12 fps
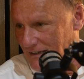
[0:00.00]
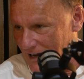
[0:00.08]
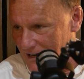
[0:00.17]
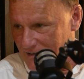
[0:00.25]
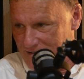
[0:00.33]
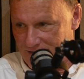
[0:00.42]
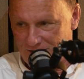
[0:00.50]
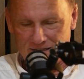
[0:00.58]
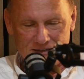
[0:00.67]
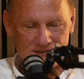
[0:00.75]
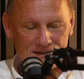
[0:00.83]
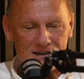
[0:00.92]
in the 80s and
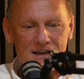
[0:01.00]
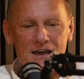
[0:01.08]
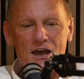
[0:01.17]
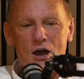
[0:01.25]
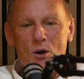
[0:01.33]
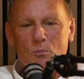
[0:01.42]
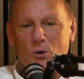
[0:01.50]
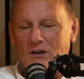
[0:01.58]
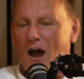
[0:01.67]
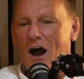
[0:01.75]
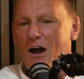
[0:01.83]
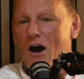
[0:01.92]
90s.
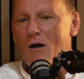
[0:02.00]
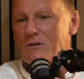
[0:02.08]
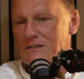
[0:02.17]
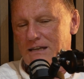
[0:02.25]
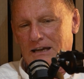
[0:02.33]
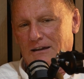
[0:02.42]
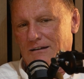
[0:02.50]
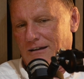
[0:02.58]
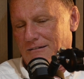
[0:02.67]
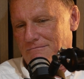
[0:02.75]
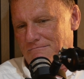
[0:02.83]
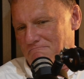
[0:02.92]
But I always think
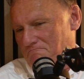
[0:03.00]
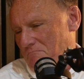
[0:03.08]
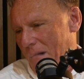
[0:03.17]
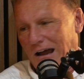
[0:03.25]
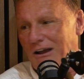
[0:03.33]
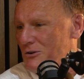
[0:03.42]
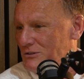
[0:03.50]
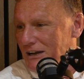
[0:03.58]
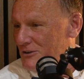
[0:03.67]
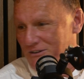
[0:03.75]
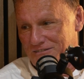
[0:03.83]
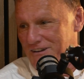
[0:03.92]
like,
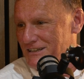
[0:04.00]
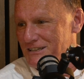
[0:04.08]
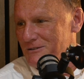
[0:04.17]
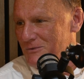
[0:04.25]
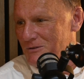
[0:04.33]
that could have easily